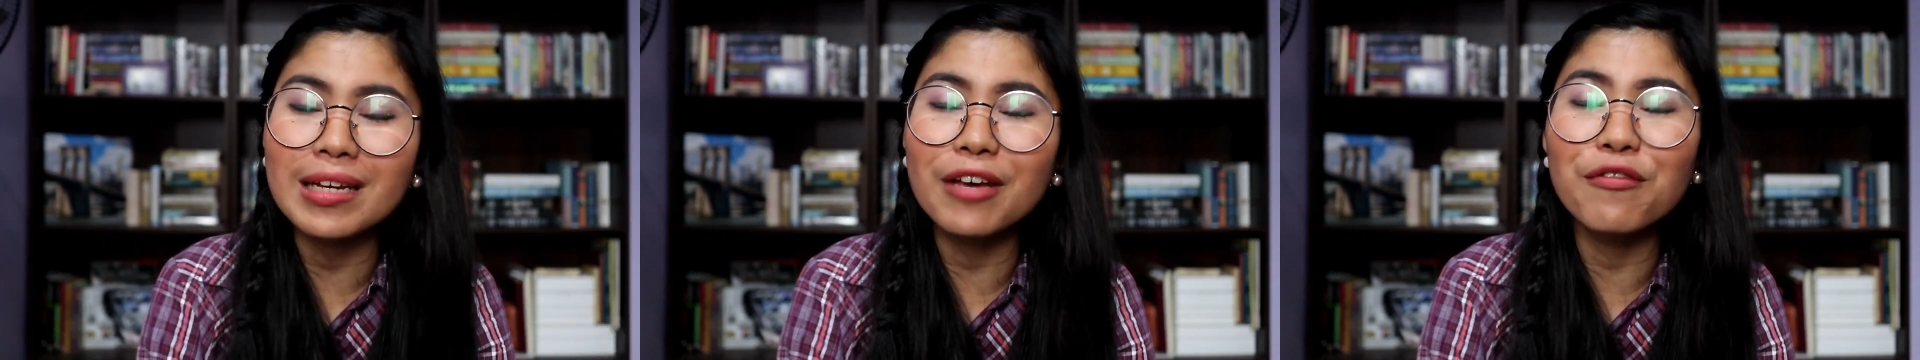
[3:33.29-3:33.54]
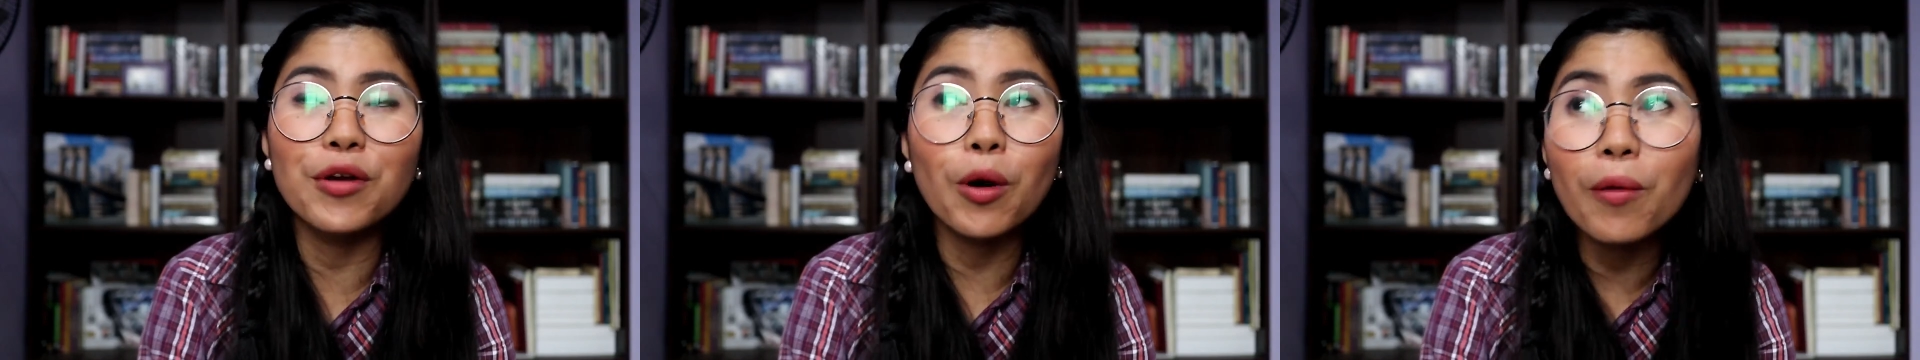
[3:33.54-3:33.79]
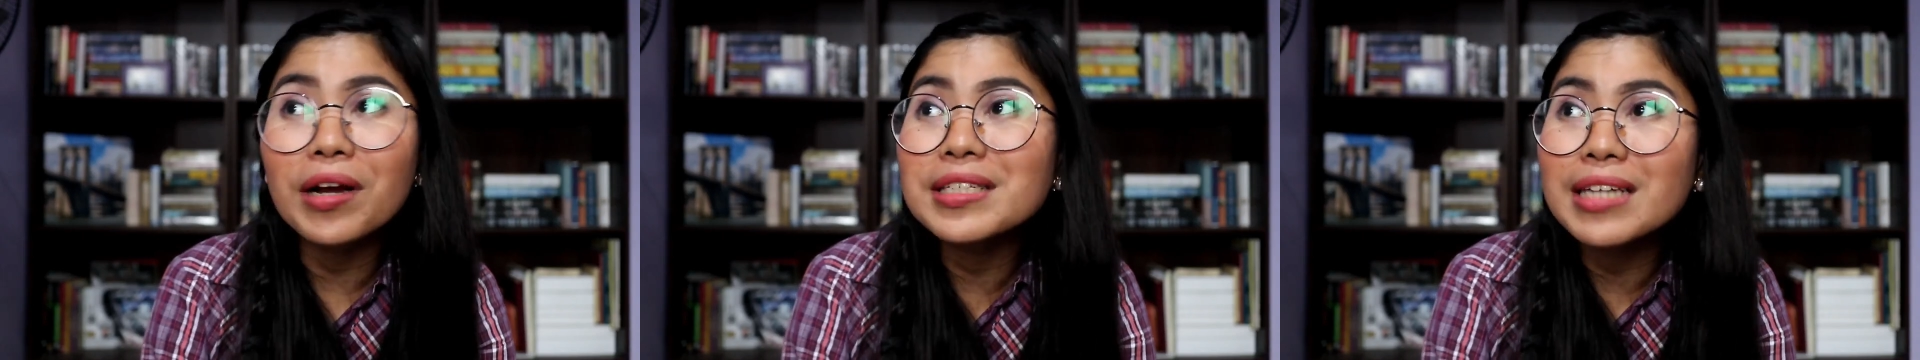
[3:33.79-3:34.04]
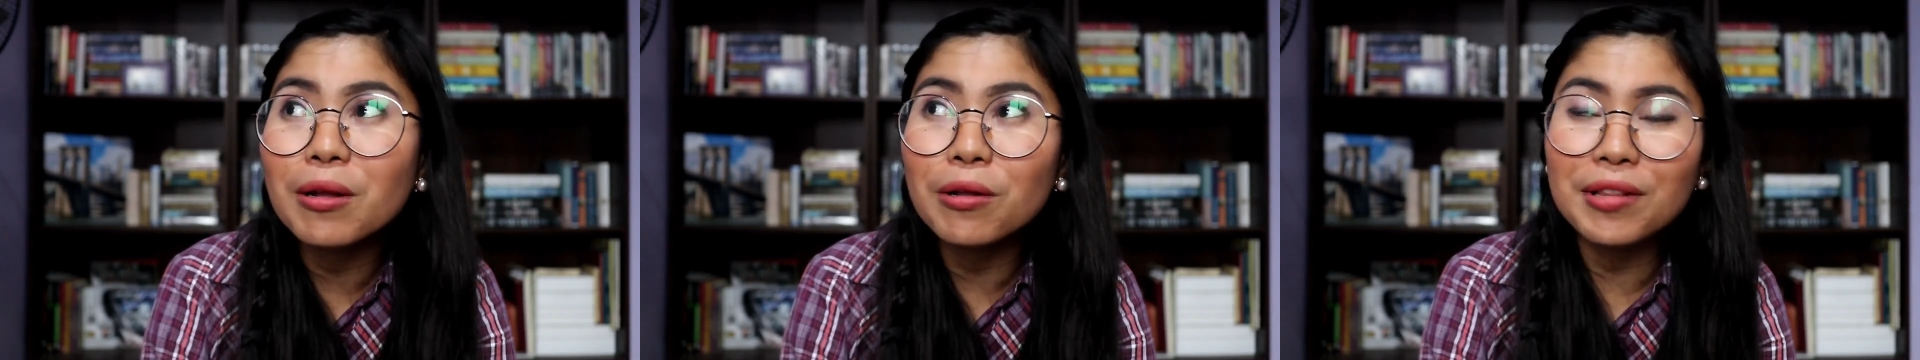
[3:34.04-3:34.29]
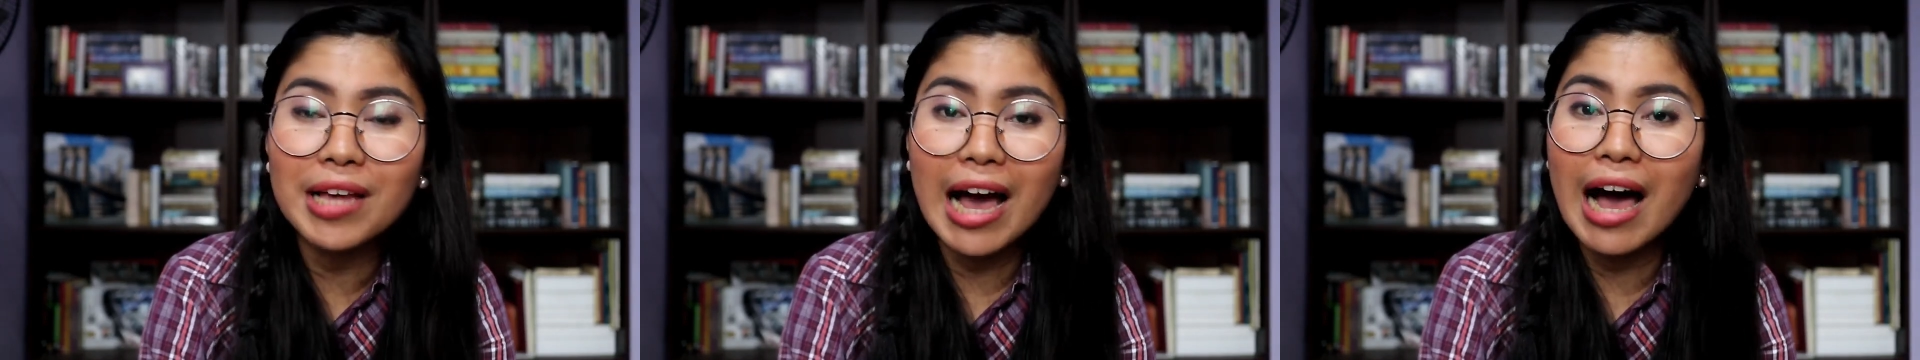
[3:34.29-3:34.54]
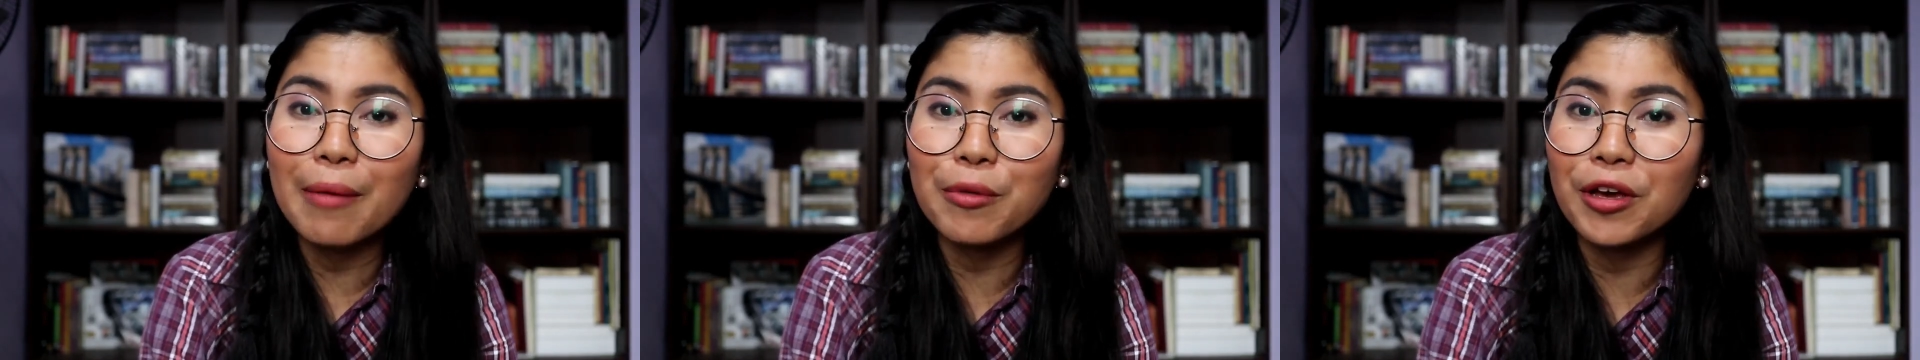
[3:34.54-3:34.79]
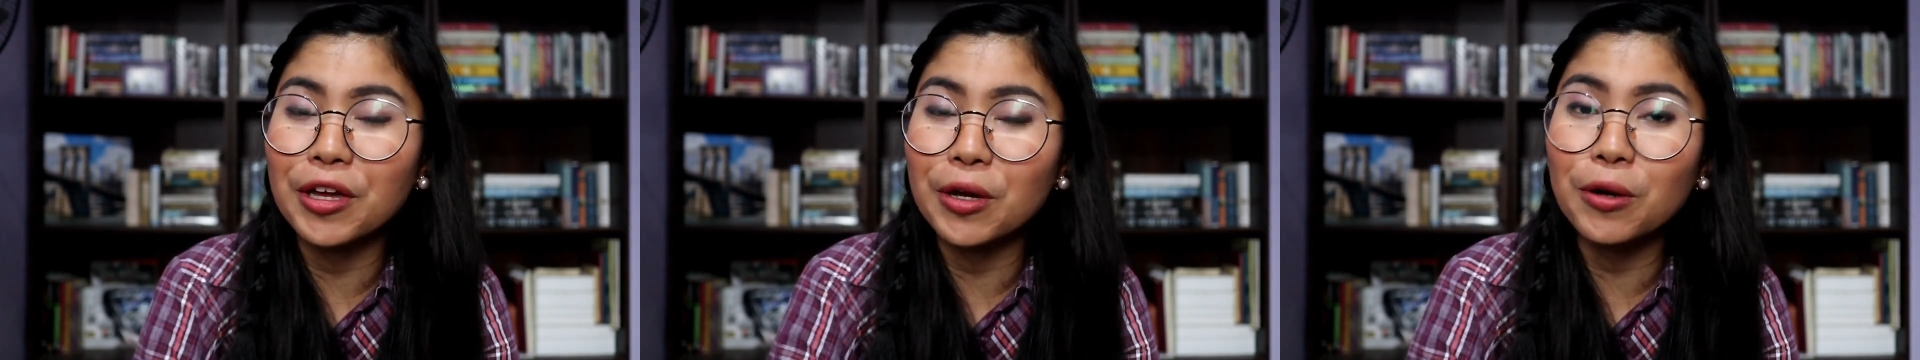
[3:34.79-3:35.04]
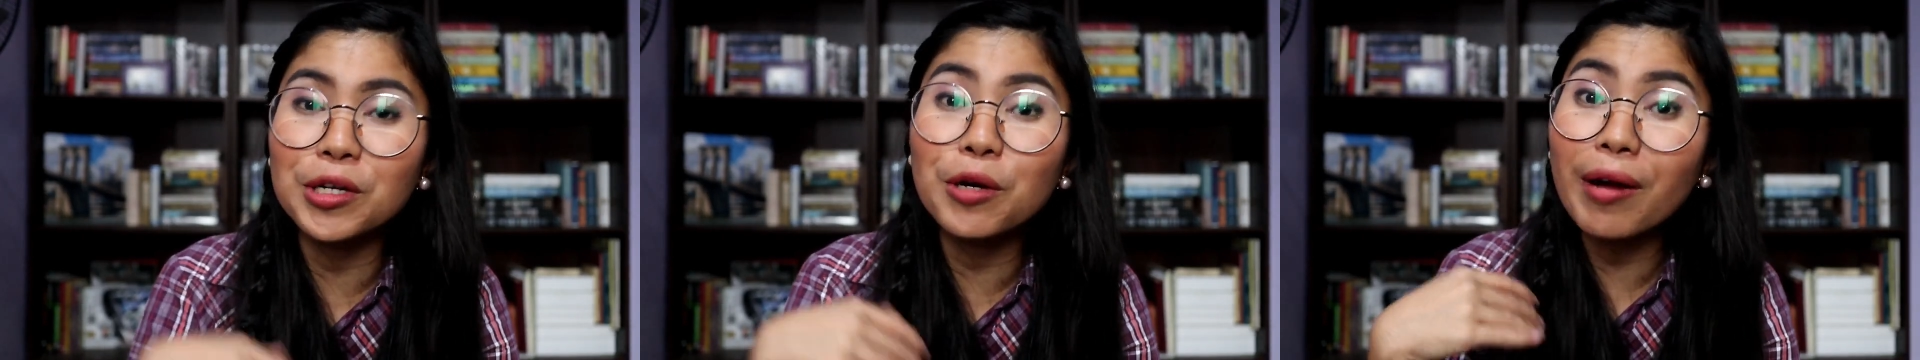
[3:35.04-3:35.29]
If you don't want to download the app, you can
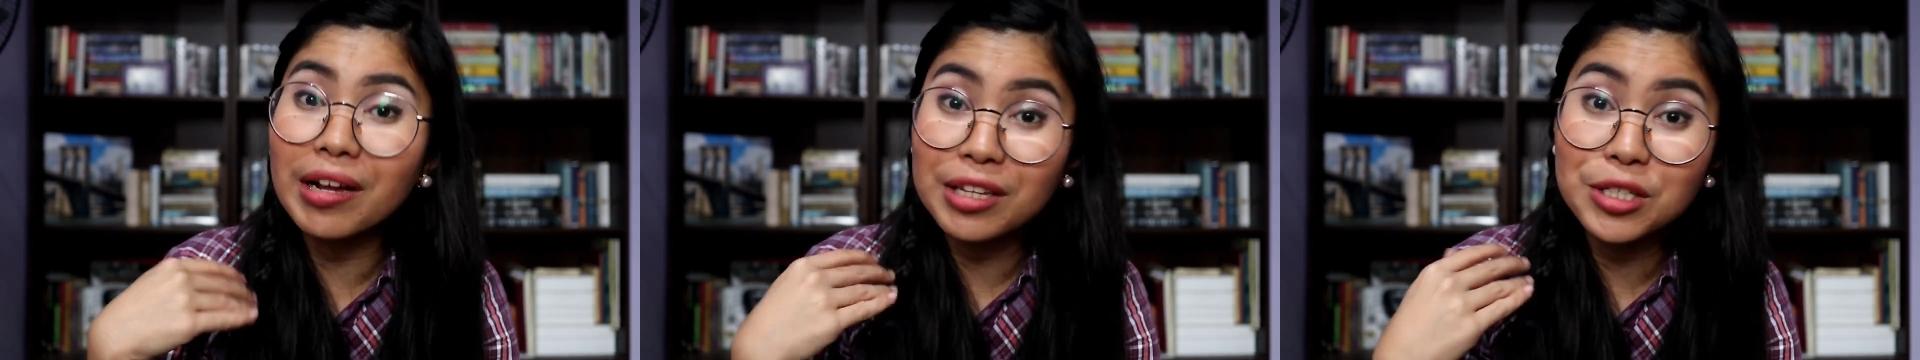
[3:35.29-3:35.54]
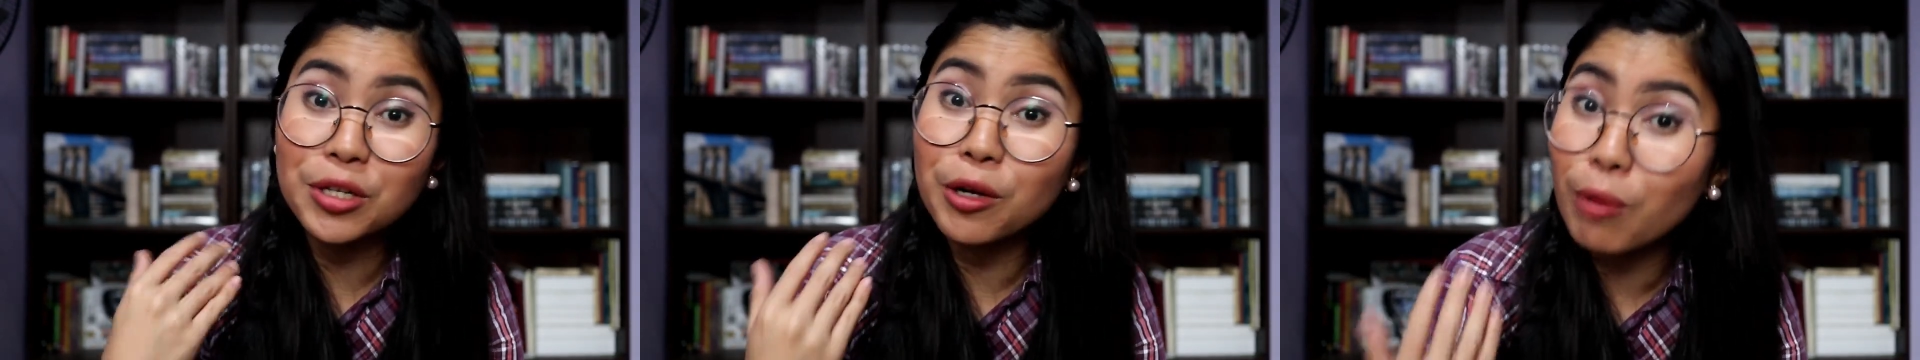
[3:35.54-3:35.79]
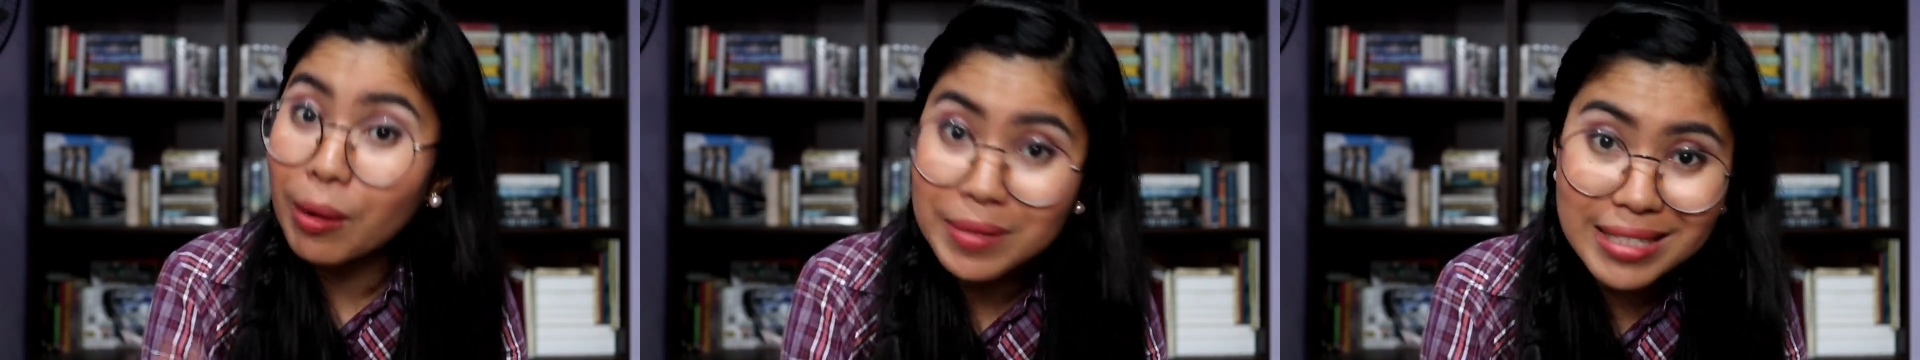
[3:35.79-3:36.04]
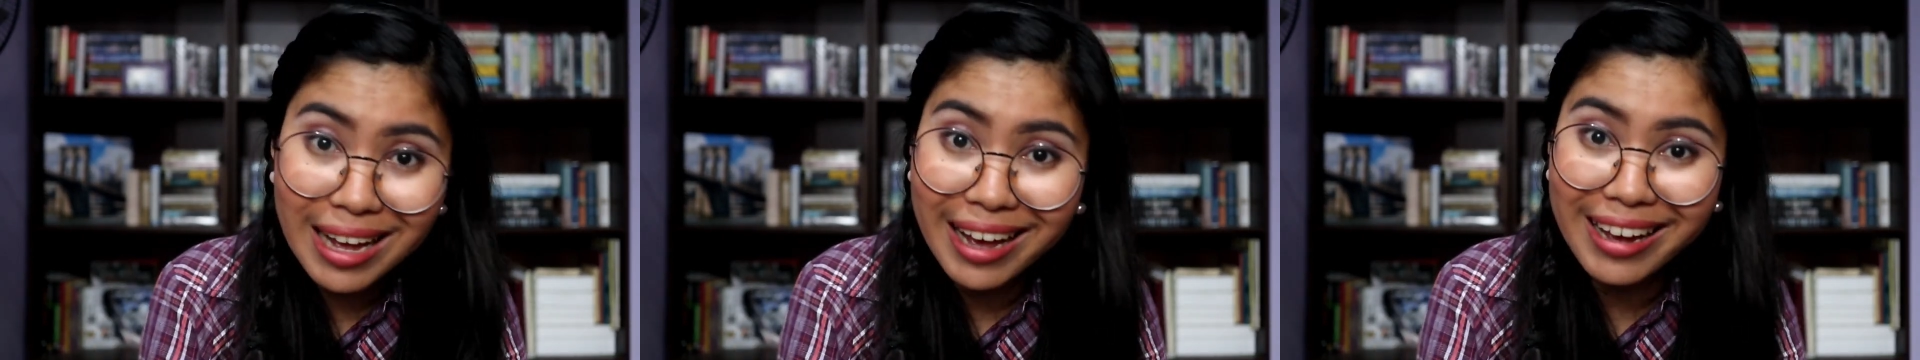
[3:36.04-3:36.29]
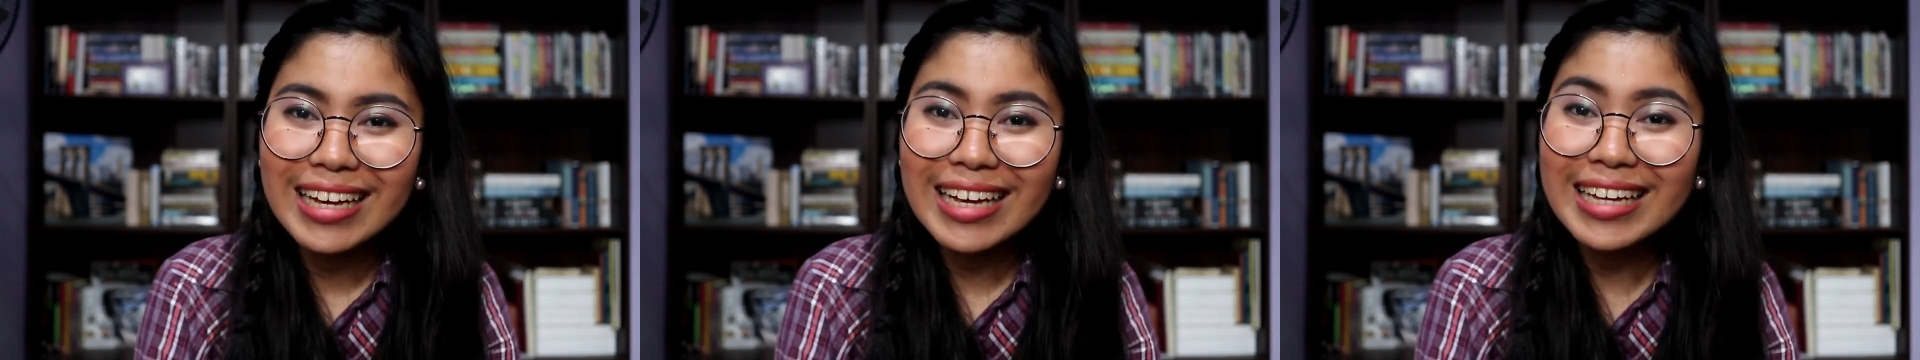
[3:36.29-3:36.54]
go directly to the website.